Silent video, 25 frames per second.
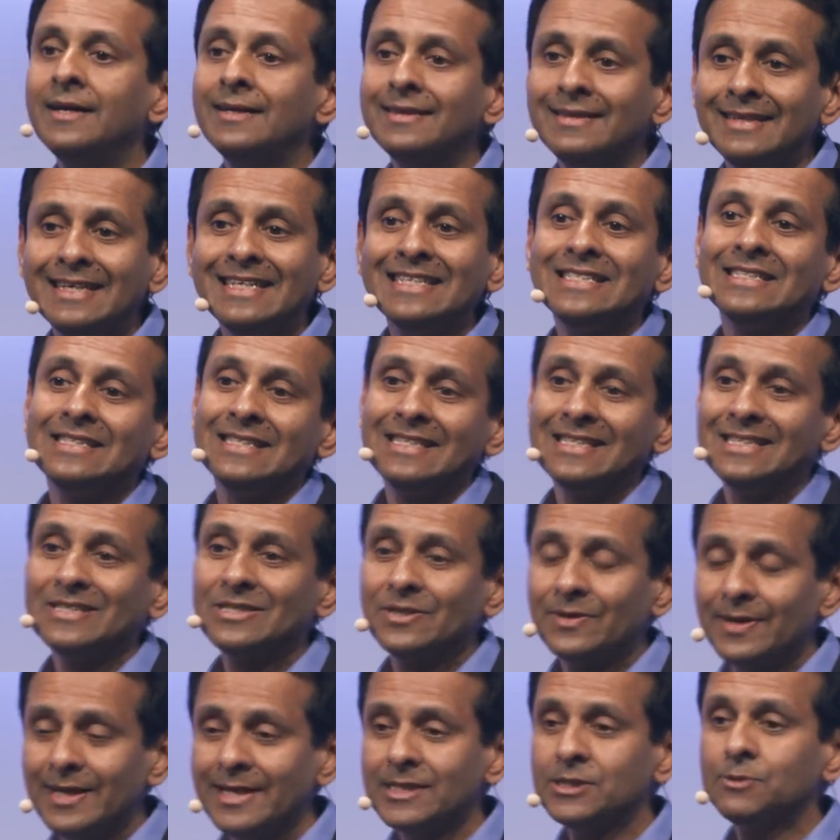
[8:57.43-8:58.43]
these things
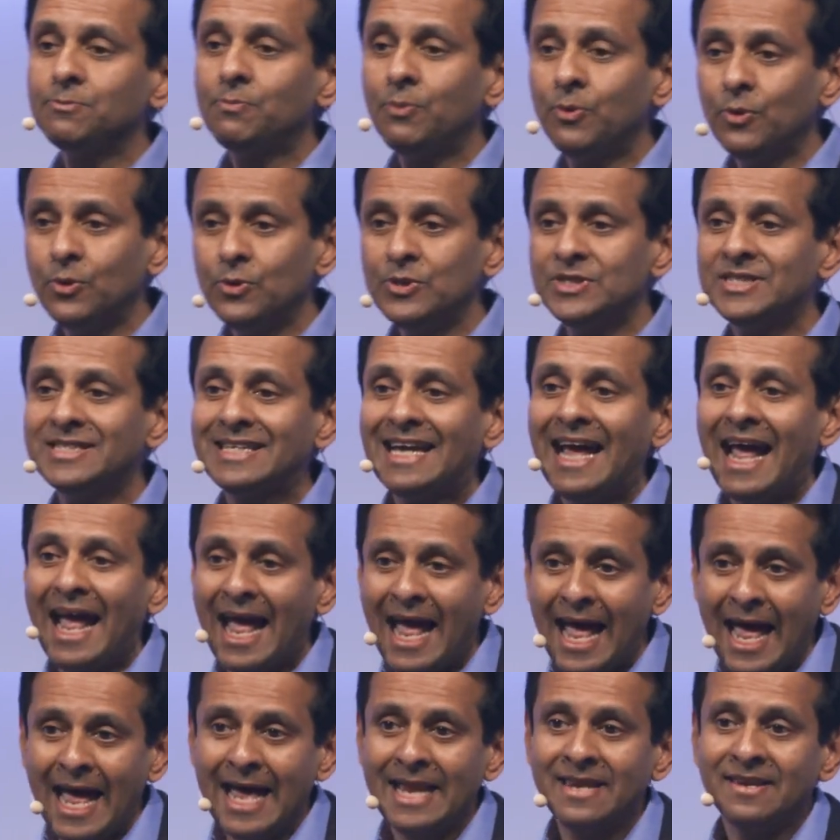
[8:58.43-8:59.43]
are exposed
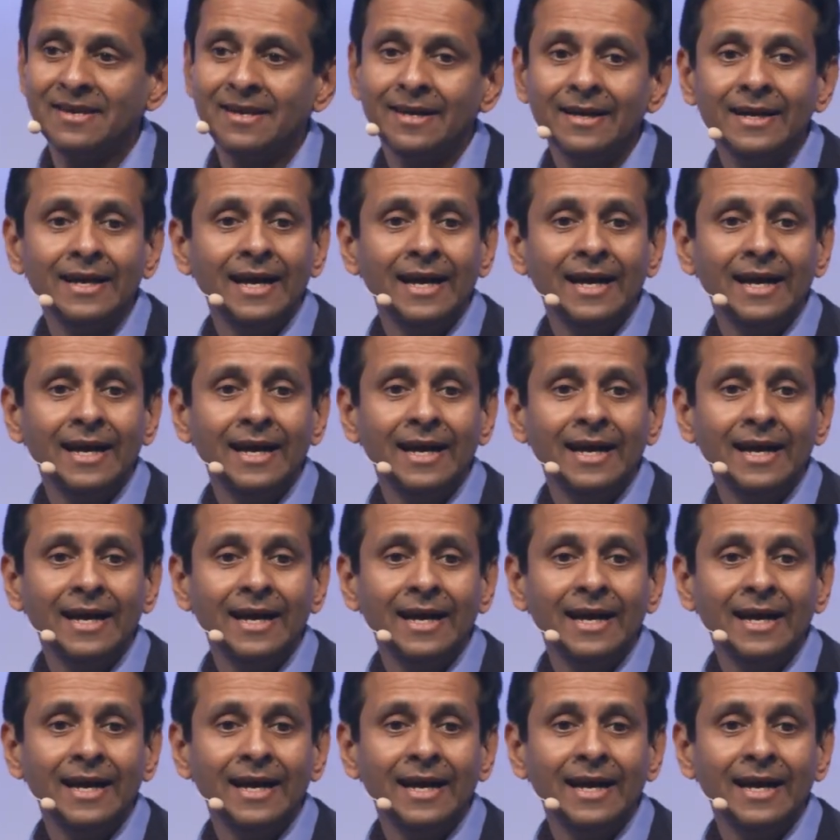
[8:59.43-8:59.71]
and